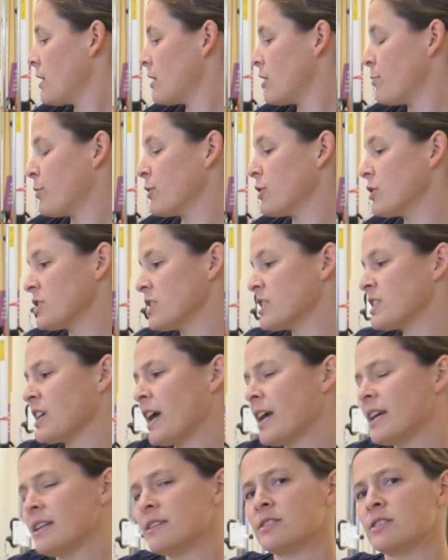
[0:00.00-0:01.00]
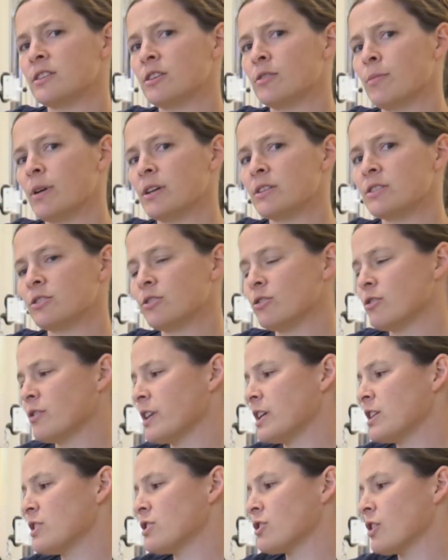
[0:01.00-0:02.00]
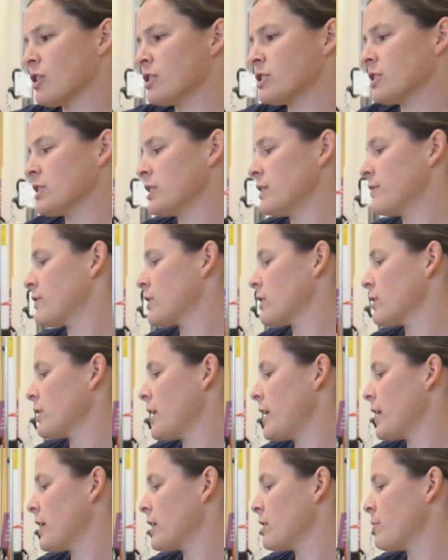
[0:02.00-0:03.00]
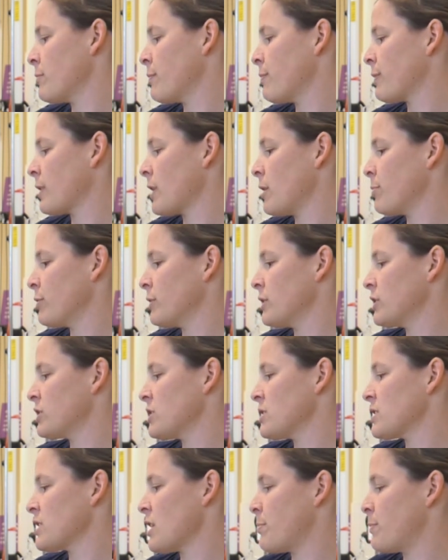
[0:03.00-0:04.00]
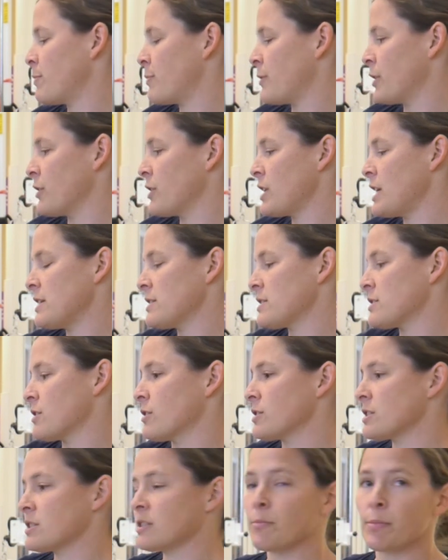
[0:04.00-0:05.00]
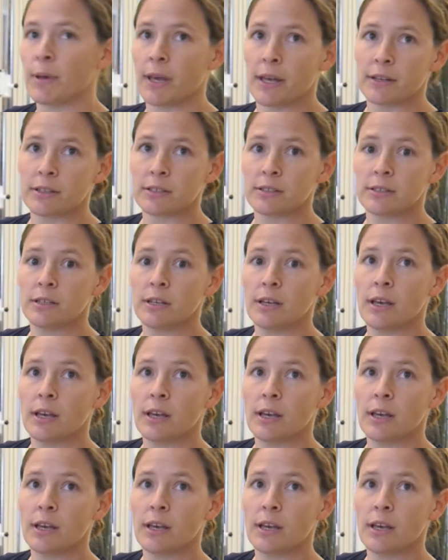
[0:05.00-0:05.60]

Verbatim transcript: the person tightens their muscle and they start to lift their leg and a couple inches up their knee starts to bend.